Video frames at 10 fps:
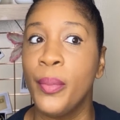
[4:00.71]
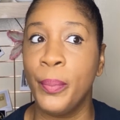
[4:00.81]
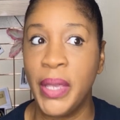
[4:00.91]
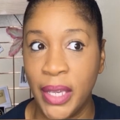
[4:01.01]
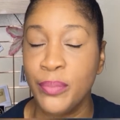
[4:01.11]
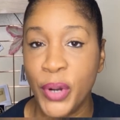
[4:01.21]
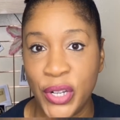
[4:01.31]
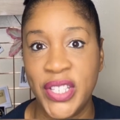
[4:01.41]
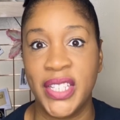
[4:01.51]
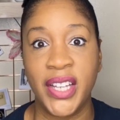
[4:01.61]

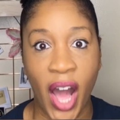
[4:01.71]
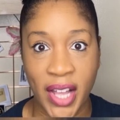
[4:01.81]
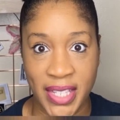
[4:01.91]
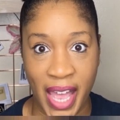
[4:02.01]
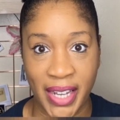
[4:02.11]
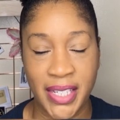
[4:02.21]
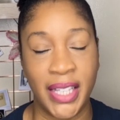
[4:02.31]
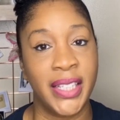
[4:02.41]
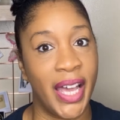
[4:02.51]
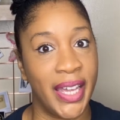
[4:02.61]
in-person contact,
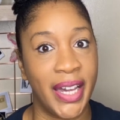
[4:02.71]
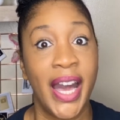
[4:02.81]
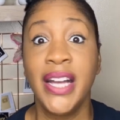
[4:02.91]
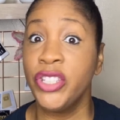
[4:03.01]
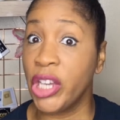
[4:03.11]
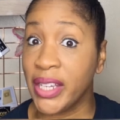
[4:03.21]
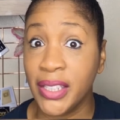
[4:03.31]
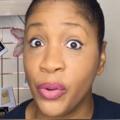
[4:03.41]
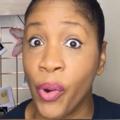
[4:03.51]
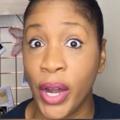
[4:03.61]
like checking the
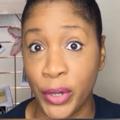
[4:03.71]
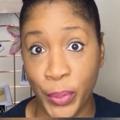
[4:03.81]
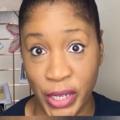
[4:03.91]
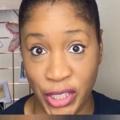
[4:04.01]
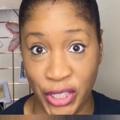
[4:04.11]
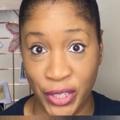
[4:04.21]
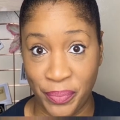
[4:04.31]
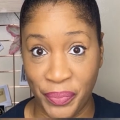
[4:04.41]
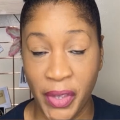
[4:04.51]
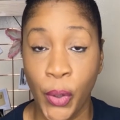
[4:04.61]
water pressure,
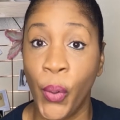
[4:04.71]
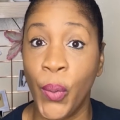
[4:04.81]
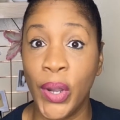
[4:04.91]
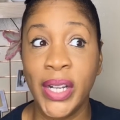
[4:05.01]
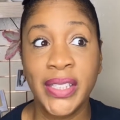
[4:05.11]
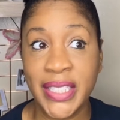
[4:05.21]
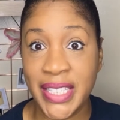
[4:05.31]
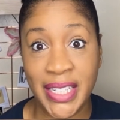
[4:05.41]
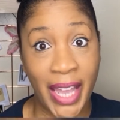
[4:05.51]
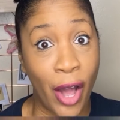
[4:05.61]
or
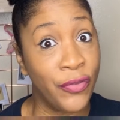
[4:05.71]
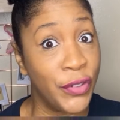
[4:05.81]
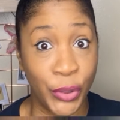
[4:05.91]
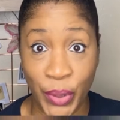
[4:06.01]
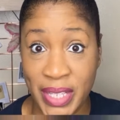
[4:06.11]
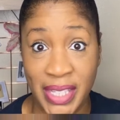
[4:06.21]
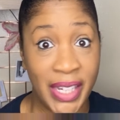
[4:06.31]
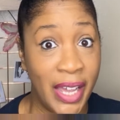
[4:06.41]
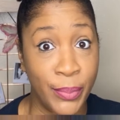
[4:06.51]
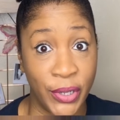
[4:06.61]
listening out for noisy
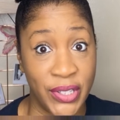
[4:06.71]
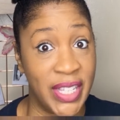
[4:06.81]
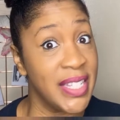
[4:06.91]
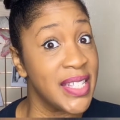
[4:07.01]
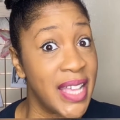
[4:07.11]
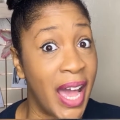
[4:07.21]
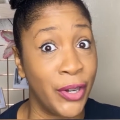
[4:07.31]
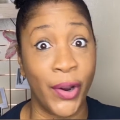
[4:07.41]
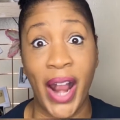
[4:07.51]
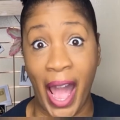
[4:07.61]
neighbors inside
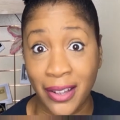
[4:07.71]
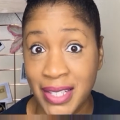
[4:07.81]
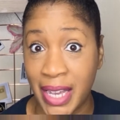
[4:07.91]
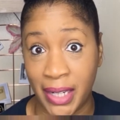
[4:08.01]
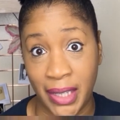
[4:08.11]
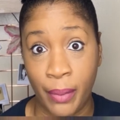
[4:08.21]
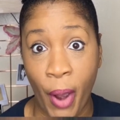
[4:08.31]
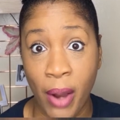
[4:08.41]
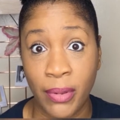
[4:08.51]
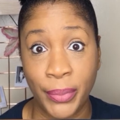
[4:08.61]
or outside of the
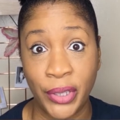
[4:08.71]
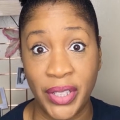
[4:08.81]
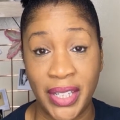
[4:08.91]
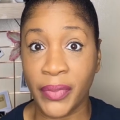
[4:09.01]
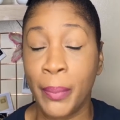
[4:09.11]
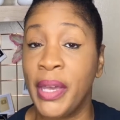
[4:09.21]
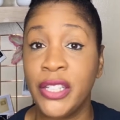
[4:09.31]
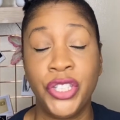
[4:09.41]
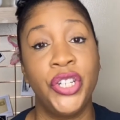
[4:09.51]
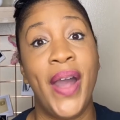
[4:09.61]
apartment building. Make
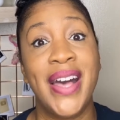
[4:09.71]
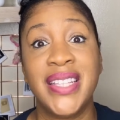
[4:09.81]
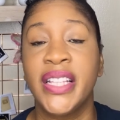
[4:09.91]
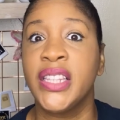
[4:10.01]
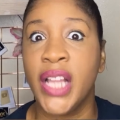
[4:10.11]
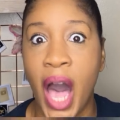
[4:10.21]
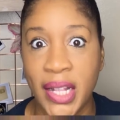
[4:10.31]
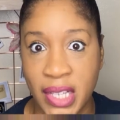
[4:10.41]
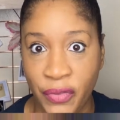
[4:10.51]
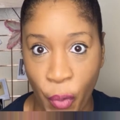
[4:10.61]
sure you ask
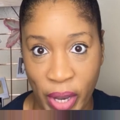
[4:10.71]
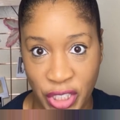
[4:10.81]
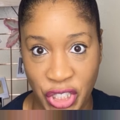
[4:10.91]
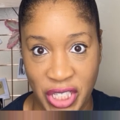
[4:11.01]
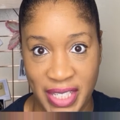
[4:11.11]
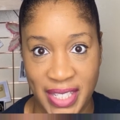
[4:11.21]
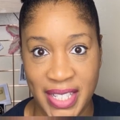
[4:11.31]
lots of questions.